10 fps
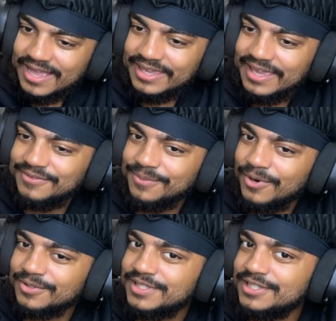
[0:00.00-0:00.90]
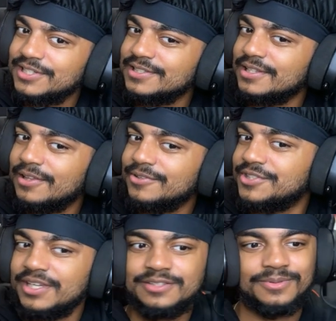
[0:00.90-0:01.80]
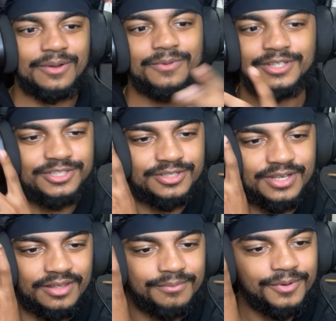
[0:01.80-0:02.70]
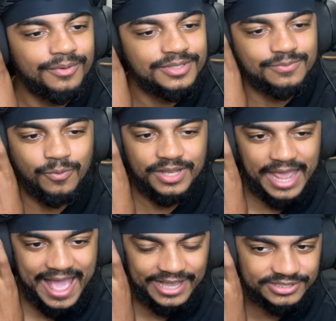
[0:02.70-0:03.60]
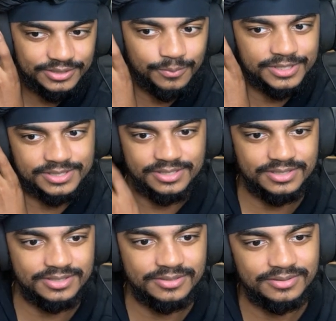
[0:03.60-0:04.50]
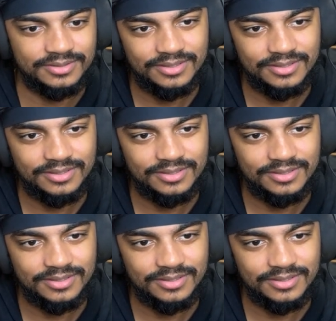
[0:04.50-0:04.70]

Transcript: I gave tomorrow's teachings another chance when I really shouldn't have, bro, cuz what actually was this, dude?